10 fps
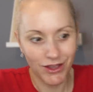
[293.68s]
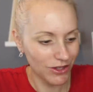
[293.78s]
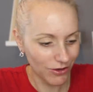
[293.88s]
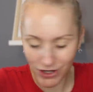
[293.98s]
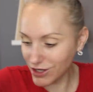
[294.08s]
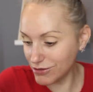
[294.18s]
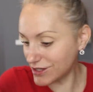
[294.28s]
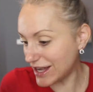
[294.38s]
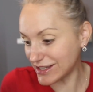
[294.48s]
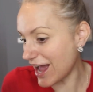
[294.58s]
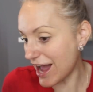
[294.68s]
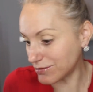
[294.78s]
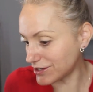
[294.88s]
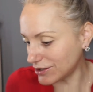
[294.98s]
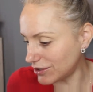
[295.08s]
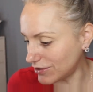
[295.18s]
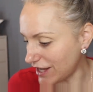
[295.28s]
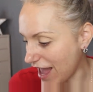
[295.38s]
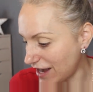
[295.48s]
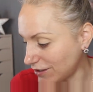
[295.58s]
you can use it as
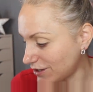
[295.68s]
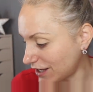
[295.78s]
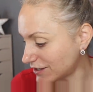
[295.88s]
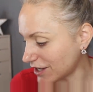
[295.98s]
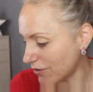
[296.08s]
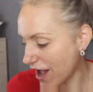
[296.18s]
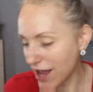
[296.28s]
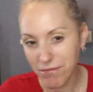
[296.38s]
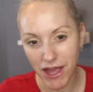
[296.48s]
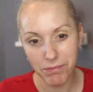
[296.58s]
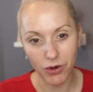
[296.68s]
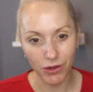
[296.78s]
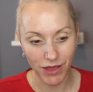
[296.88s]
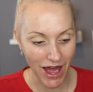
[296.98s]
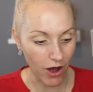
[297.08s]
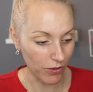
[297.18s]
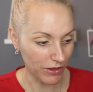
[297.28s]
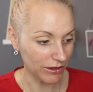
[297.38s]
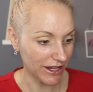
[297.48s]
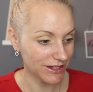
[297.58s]
absolutely anything. So I may put that on
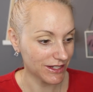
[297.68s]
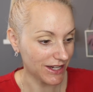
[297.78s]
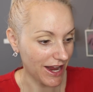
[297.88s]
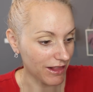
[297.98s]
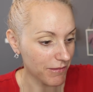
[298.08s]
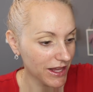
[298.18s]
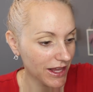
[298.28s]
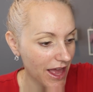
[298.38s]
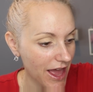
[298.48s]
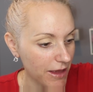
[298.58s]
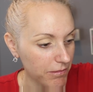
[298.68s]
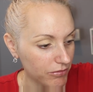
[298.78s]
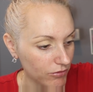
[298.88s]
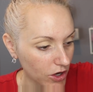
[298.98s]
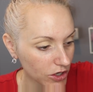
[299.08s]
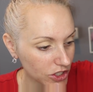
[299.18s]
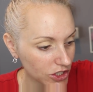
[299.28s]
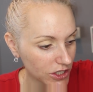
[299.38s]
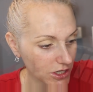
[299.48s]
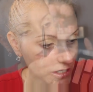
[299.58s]
the lid today. Let me get a brush